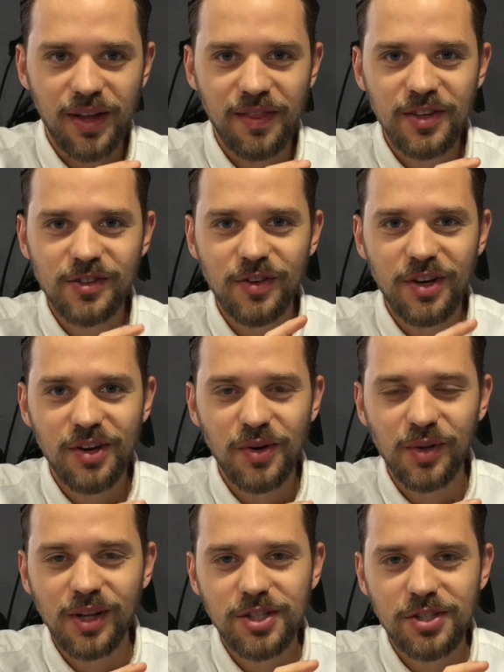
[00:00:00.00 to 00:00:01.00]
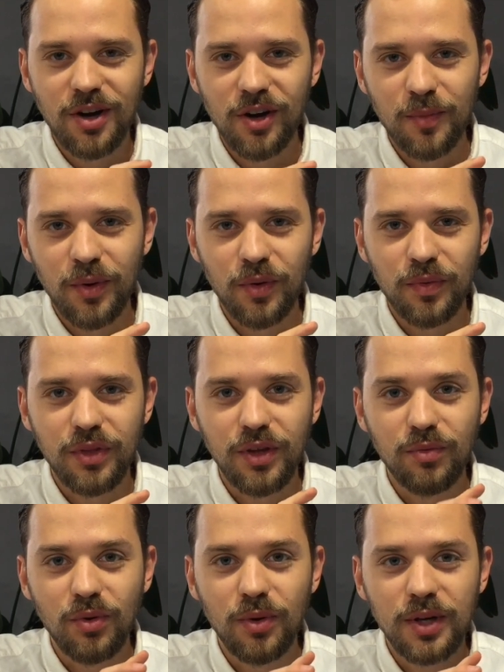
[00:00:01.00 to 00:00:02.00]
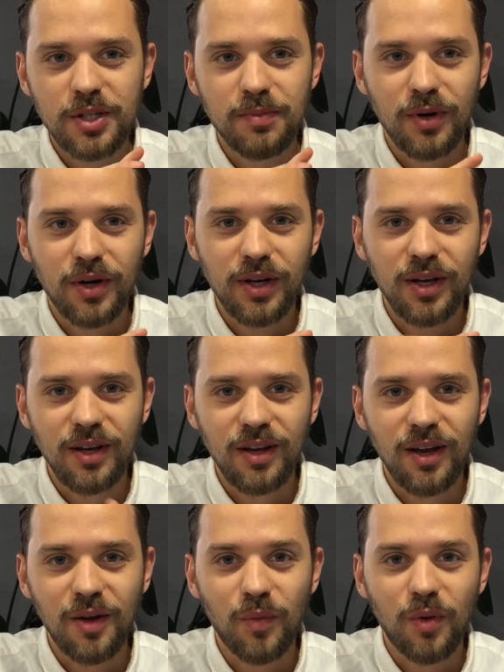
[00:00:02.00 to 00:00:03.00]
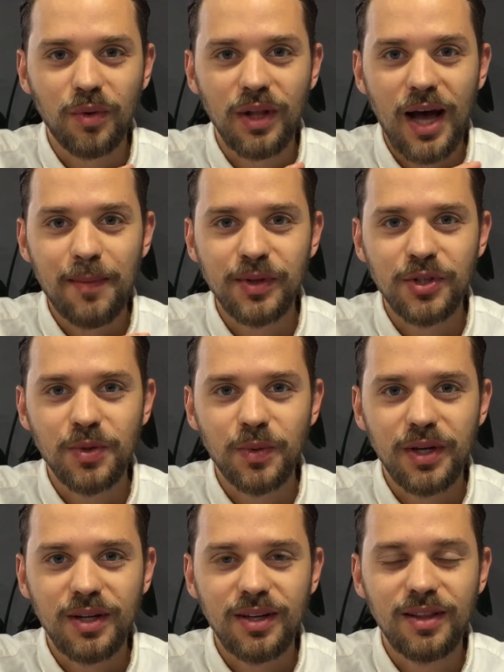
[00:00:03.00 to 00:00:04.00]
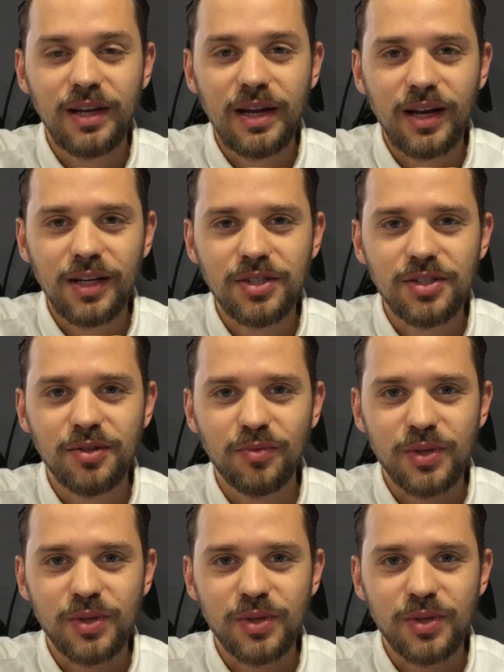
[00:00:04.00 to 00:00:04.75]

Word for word: In this video, let's talk about the Rolex market and what will happen to it in the next